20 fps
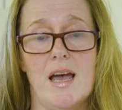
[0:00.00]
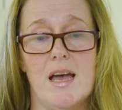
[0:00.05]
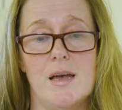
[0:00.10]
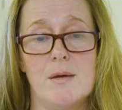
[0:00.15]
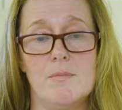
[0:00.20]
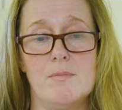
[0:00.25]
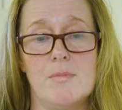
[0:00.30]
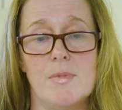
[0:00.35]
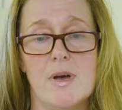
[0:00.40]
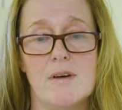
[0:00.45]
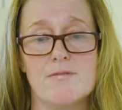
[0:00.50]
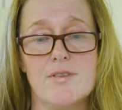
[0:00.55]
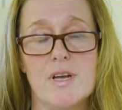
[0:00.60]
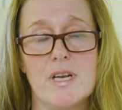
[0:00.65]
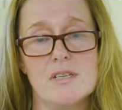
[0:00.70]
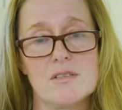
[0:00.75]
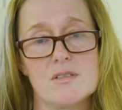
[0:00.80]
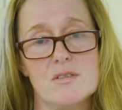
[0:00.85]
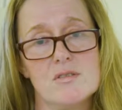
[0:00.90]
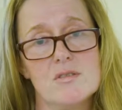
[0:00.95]
am a
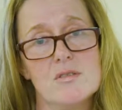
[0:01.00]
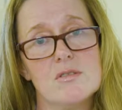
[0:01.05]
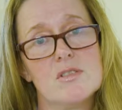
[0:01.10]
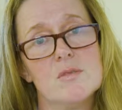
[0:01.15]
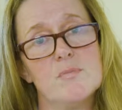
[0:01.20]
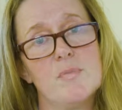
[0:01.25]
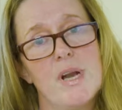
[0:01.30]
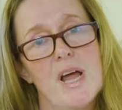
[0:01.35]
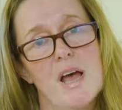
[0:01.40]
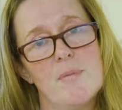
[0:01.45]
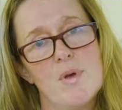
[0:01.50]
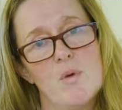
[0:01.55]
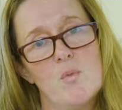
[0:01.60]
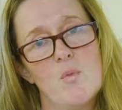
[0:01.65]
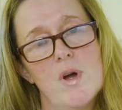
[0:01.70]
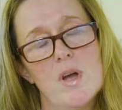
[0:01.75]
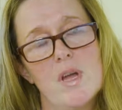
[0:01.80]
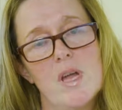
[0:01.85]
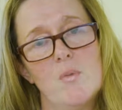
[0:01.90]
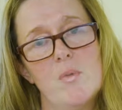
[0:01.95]
freelance consultant, but I've
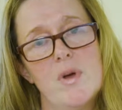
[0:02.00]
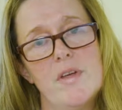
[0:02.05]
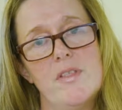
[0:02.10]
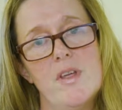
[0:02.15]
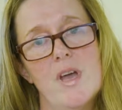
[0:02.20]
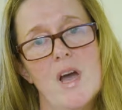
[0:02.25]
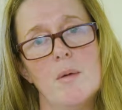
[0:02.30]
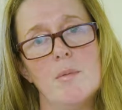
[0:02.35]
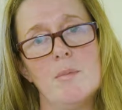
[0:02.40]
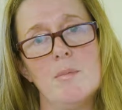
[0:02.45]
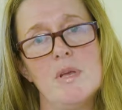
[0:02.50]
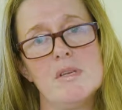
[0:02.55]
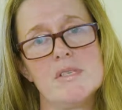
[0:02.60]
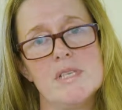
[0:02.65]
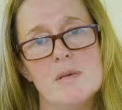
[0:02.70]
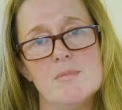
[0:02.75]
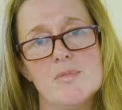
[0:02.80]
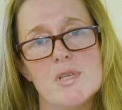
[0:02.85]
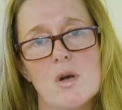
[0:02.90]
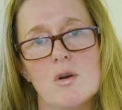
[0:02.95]
been working with the Armour
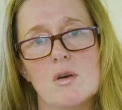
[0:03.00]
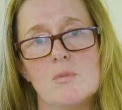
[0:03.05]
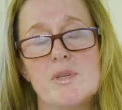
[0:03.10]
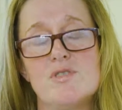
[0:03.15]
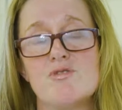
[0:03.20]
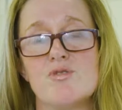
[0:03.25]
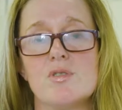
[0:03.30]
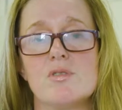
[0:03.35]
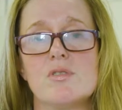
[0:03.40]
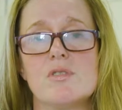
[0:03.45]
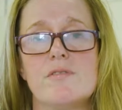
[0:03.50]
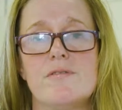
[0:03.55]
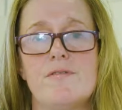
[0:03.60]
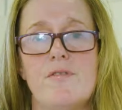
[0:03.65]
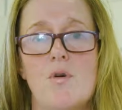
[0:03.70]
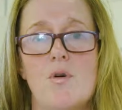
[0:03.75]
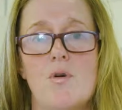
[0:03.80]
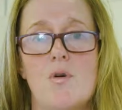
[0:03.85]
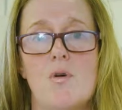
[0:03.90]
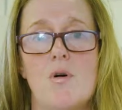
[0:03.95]
Museums Ogilvie Trust
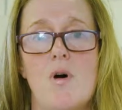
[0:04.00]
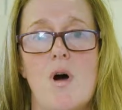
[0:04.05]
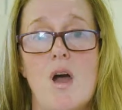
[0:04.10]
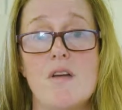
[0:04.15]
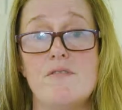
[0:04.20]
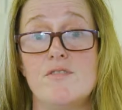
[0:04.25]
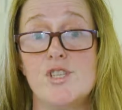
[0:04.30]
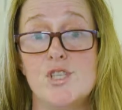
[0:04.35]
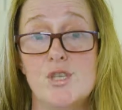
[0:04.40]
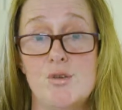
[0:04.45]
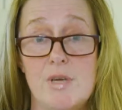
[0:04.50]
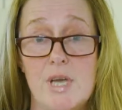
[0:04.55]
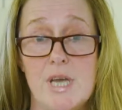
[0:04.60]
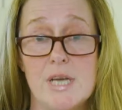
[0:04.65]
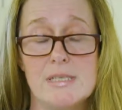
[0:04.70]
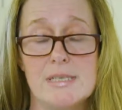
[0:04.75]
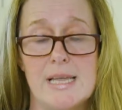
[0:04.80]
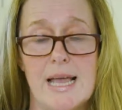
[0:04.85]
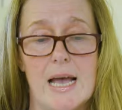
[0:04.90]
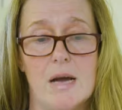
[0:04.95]
for over 2
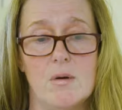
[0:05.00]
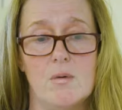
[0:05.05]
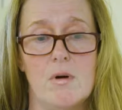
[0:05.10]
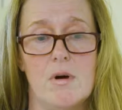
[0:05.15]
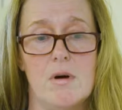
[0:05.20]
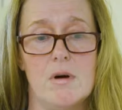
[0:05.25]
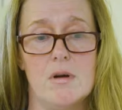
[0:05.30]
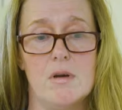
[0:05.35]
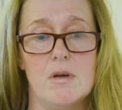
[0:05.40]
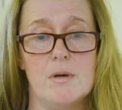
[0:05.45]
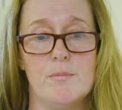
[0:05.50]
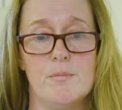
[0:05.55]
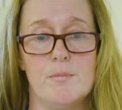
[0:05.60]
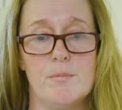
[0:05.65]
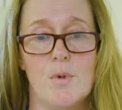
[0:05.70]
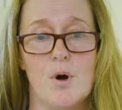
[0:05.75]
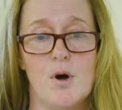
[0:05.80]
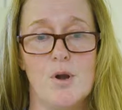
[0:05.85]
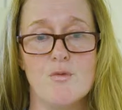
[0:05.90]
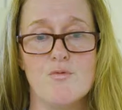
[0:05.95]
years now
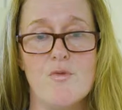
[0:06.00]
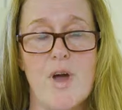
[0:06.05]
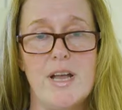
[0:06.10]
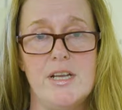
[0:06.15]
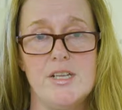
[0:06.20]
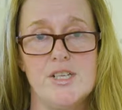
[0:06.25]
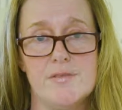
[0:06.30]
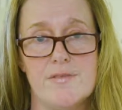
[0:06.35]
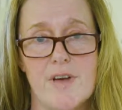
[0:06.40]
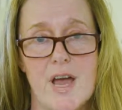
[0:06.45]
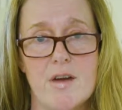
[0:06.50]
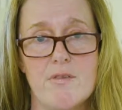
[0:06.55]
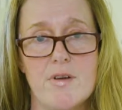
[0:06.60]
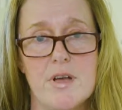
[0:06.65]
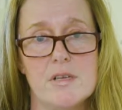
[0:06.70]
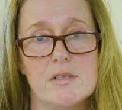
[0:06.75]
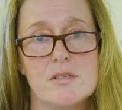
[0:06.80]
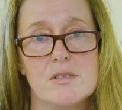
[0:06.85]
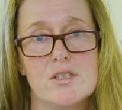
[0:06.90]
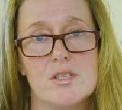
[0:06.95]
on a range of
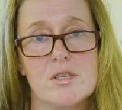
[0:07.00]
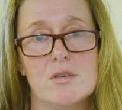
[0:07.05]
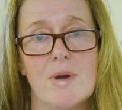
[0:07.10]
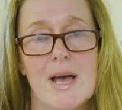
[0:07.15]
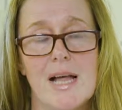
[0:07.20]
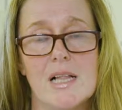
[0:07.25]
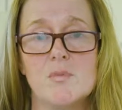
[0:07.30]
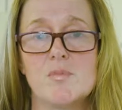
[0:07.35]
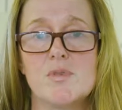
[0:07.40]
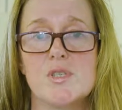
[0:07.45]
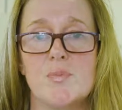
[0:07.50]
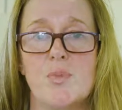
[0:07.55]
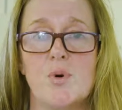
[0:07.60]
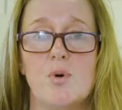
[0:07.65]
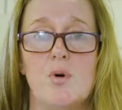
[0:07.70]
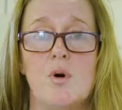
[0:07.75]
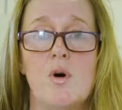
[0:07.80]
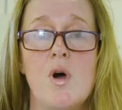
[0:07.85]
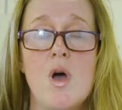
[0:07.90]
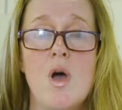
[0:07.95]
areas to help
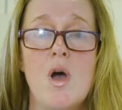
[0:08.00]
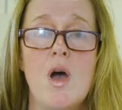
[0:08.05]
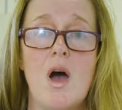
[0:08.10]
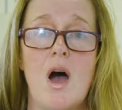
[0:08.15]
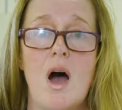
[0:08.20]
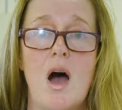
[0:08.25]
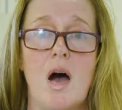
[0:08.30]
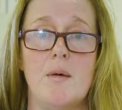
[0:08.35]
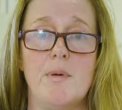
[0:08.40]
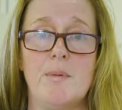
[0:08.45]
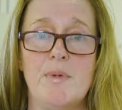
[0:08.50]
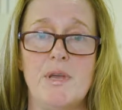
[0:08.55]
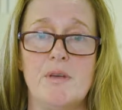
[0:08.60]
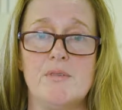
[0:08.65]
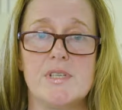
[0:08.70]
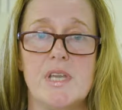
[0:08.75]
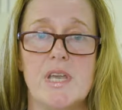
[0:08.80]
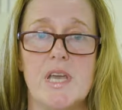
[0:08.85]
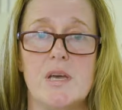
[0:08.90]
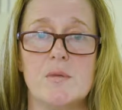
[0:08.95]
support Armour
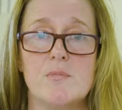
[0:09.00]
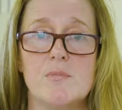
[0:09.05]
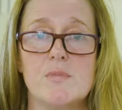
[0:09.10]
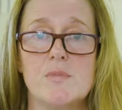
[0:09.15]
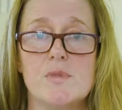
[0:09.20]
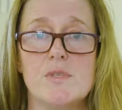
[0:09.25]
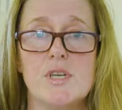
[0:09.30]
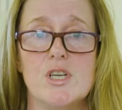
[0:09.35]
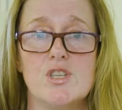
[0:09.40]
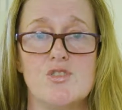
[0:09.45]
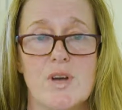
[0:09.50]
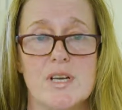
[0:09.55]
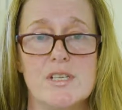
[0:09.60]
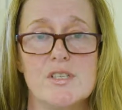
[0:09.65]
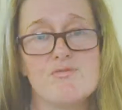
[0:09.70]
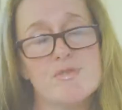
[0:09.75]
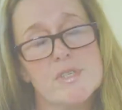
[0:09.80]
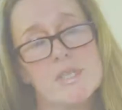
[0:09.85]
Museums address